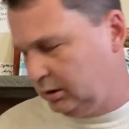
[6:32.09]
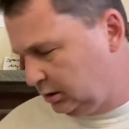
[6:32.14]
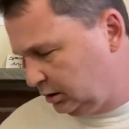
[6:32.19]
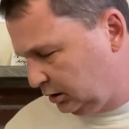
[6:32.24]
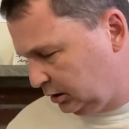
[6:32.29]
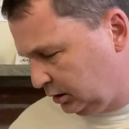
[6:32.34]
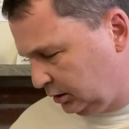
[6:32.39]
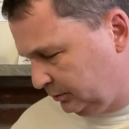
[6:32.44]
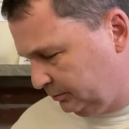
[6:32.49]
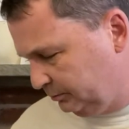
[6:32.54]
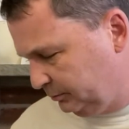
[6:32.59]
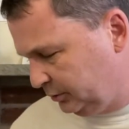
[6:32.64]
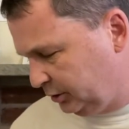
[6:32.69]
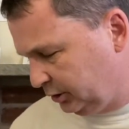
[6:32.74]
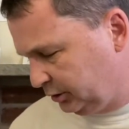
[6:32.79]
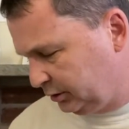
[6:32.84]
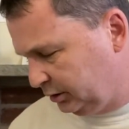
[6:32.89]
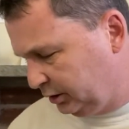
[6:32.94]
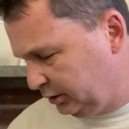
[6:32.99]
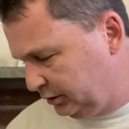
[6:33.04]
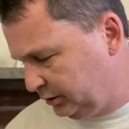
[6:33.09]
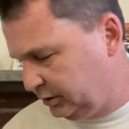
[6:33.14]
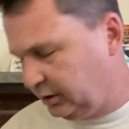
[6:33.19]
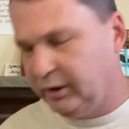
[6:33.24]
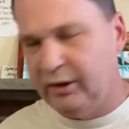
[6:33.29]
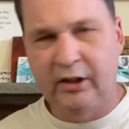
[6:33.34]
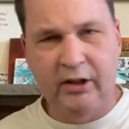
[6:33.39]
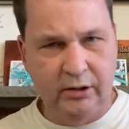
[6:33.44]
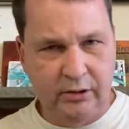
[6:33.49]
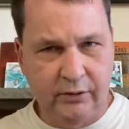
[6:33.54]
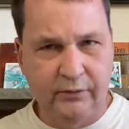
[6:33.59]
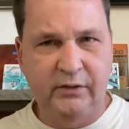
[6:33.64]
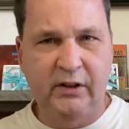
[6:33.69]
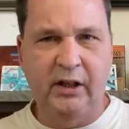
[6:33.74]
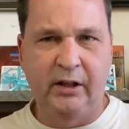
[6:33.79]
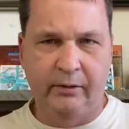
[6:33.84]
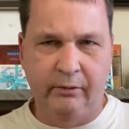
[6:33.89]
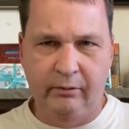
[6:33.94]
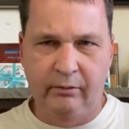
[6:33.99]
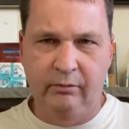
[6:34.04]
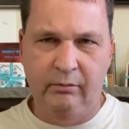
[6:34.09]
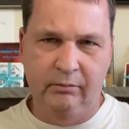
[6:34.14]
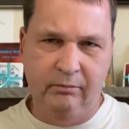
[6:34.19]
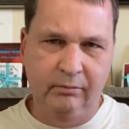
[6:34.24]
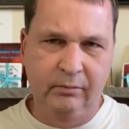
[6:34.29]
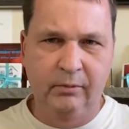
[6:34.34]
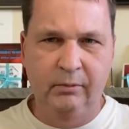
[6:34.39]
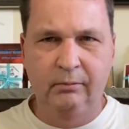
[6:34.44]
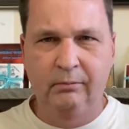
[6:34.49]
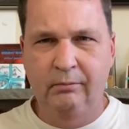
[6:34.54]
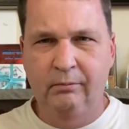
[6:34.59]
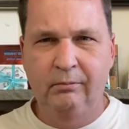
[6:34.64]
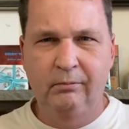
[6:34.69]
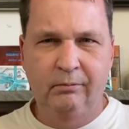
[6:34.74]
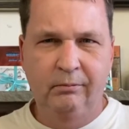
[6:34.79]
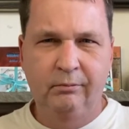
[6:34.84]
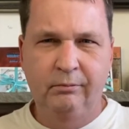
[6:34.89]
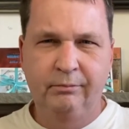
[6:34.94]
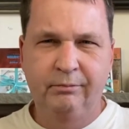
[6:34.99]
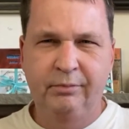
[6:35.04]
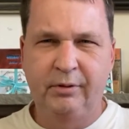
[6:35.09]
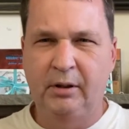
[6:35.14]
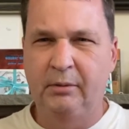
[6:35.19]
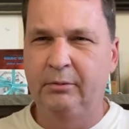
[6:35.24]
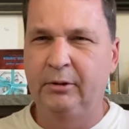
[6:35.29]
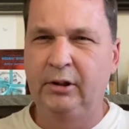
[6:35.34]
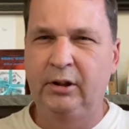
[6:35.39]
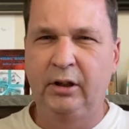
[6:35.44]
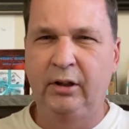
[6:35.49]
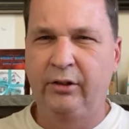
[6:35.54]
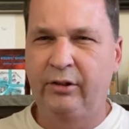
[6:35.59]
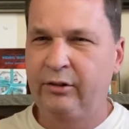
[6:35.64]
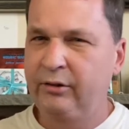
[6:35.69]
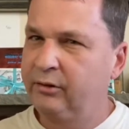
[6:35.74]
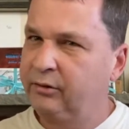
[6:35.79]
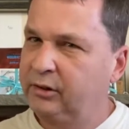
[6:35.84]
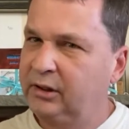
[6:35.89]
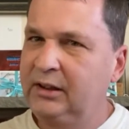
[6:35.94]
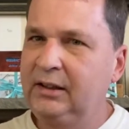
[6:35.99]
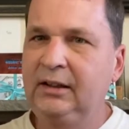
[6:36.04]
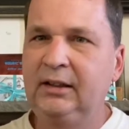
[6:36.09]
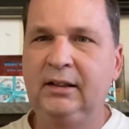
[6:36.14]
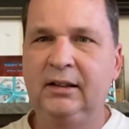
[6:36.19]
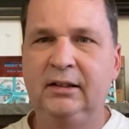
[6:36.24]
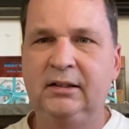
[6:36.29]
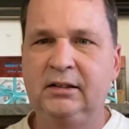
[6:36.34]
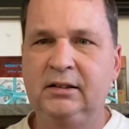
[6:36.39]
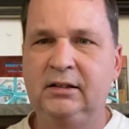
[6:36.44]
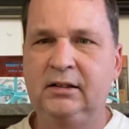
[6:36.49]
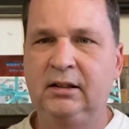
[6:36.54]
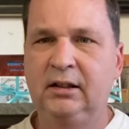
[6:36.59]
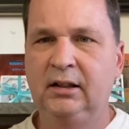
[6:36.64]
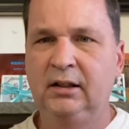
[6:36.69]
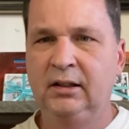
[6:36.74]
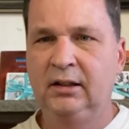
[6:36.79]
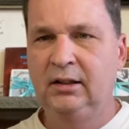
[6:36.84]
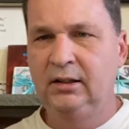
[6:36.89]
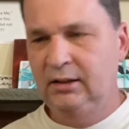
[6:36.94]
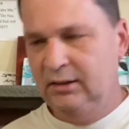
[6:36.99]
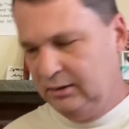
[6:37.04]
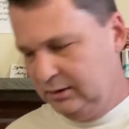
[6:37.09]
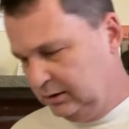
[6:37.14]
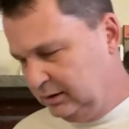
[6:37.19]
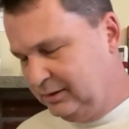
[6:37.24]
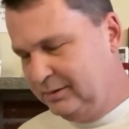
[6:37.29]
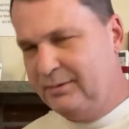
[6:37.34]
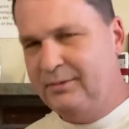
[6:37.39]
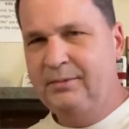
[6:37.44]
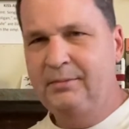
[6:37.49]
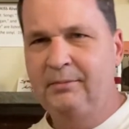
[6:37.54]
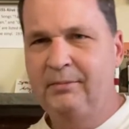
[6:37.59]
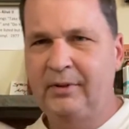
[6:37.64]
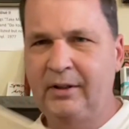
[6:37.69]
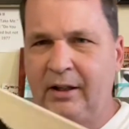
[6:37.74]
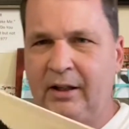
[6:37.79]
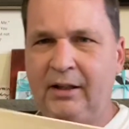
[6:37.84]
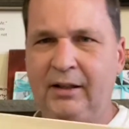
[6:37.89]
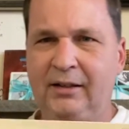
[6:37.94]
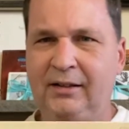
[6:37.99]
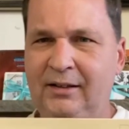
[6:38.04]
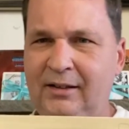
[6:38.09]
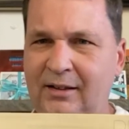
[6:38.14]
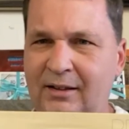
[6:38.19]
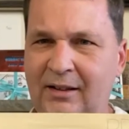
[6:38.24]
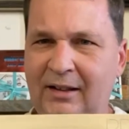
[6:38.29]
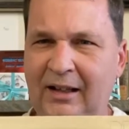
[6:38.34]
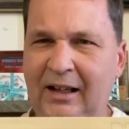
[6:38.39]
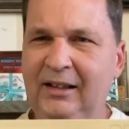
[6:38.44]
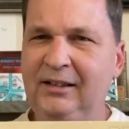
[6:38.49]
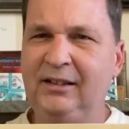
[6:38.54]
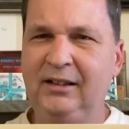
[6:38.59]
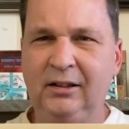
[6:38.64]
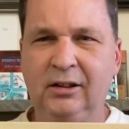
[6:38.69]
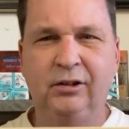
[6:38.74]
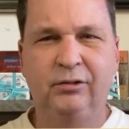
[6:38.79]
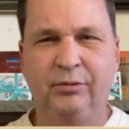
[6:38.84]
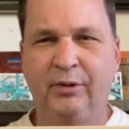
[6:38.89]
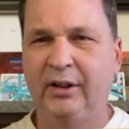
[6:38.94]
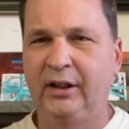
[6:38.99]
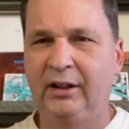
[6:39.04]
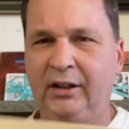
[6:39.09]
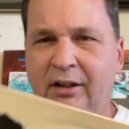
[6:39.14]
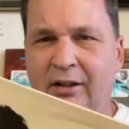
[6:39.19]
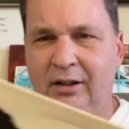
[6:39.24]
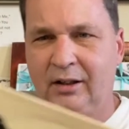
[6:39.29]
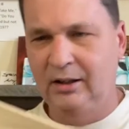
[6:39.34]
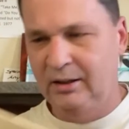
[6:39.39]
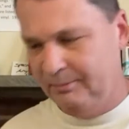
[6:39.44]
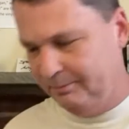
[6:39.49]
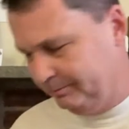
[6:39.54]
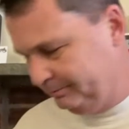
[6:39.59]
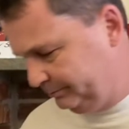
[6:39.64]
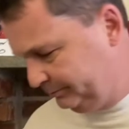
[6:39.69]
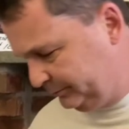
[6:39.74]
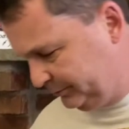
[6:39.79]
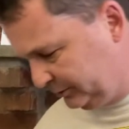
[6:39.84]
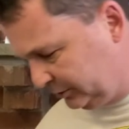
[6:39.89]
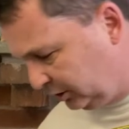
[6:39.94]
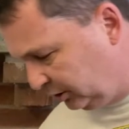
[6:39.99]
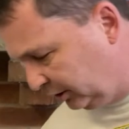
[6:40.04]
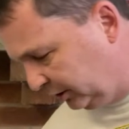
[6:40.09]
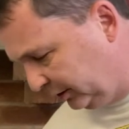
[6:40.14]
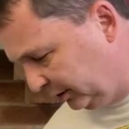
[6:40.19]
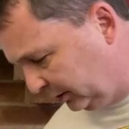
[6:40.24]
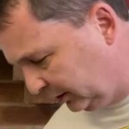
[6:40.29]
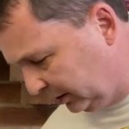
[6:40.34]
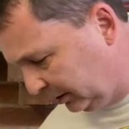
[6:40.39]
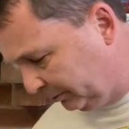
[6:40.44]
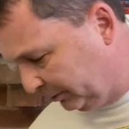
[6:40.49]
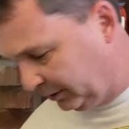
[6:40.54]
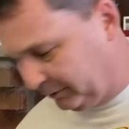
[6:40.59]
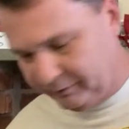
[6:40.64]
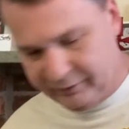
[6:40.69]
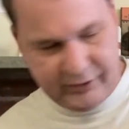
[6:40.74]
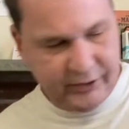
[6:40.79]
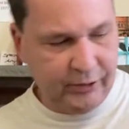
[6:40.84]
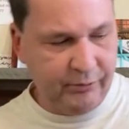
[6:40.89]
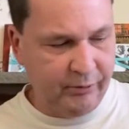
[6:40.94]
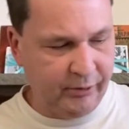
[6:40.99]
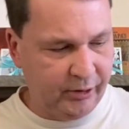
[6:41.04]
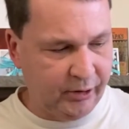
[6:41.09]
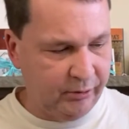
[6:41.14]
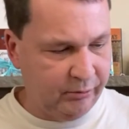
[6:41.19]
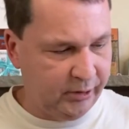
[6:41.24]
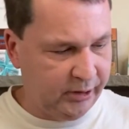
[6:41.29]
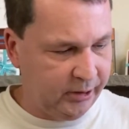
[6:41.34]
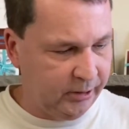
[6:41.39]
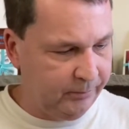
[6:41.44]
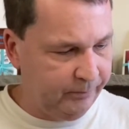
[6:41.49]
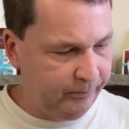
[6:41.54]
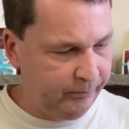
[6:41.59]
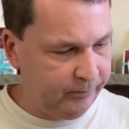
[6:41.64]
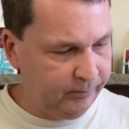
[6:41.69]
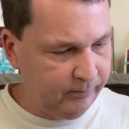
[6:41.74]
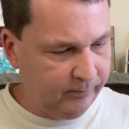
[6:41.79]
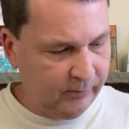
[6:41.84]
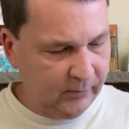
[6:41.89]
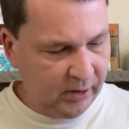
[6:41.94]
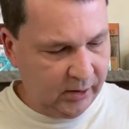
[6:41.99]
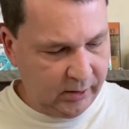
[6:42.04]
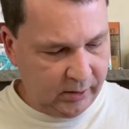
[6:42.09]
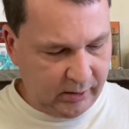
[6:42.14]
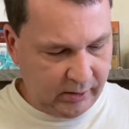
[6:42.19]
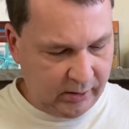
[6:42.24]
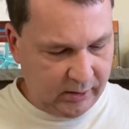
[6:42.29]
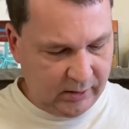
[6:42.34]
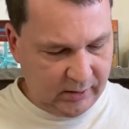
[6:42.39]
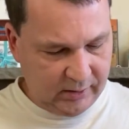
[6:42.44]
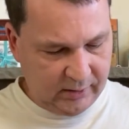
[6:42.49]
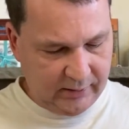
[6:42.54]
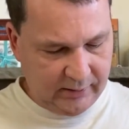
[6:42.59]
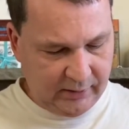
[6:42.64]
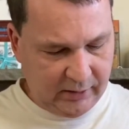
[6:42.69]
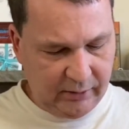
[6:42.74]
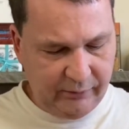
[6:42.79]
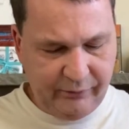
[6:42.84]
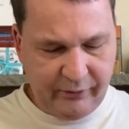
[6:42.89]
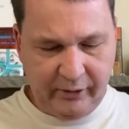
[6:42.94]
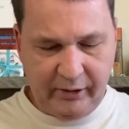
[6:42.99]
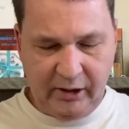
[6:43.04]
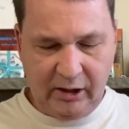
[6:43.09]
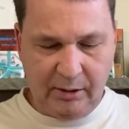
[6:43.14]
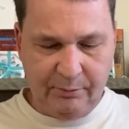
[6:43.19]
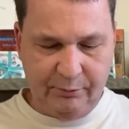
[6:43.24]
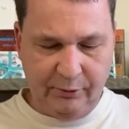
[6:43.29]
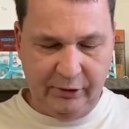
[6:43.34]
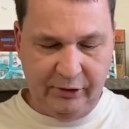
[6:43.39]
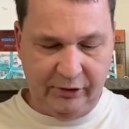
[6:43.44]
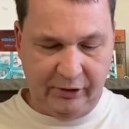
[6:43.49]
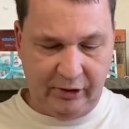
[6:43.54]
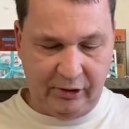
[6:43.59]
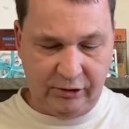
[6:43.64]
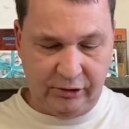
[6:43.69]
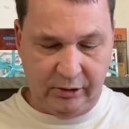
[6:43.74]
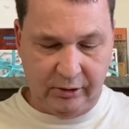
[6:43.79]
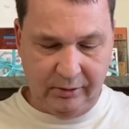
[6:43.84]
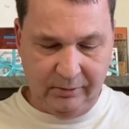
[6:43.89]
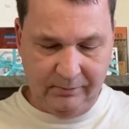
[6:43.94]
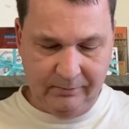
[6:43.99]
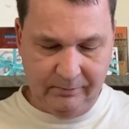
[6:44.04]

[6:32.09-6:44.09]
Um, Darkness on the Edge of Town, probably 13-ish. Like 18 to 20. Um, it's gone up. I haven't seen one in a while. Uh, now for the opera section.